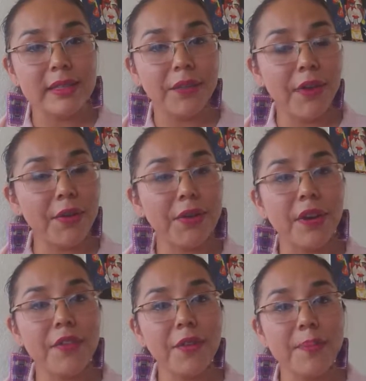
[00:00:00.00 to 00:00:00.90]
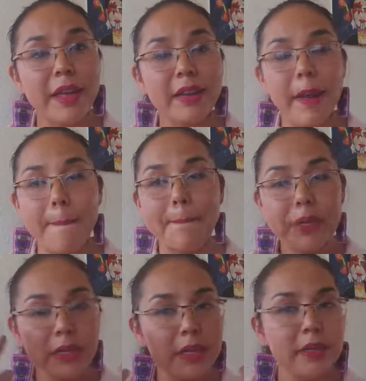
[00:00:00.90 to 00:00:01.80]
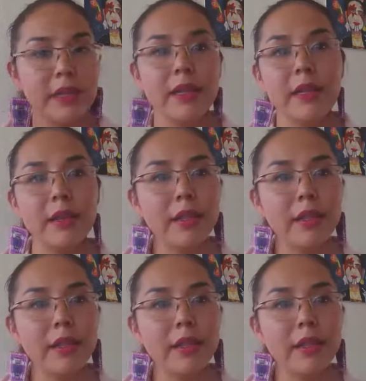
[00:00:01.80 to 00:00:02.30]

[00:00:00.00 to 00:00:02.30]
the federal government completely